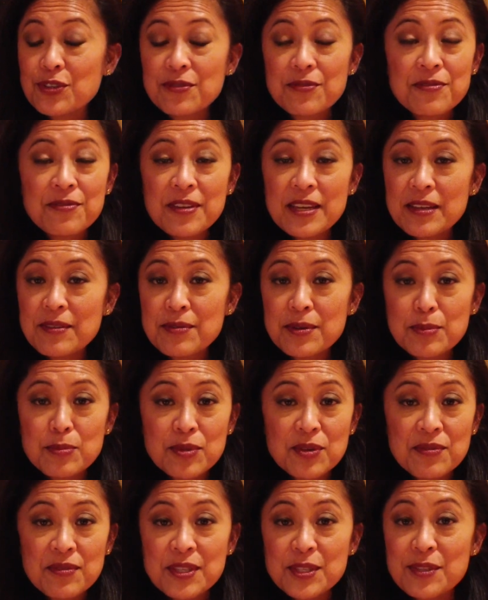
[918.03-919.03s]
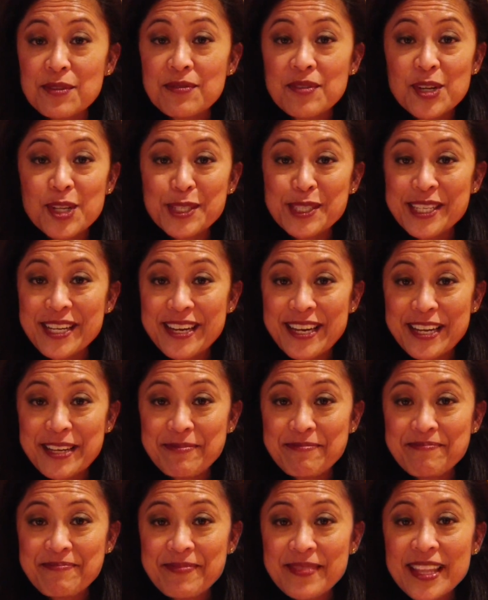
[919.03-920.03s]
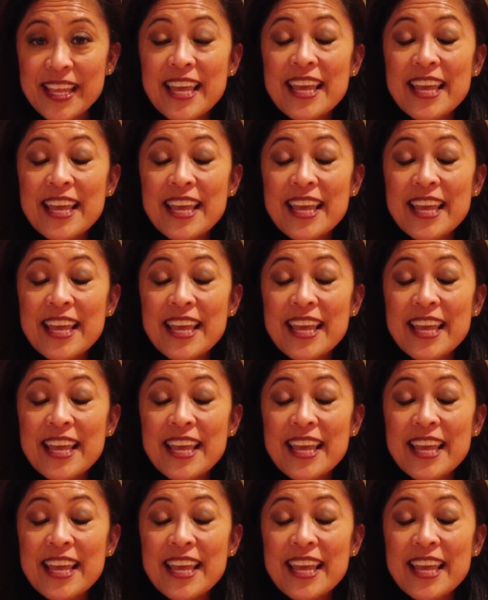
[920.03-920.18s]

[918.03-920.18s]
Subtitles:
your favorite movies of all time.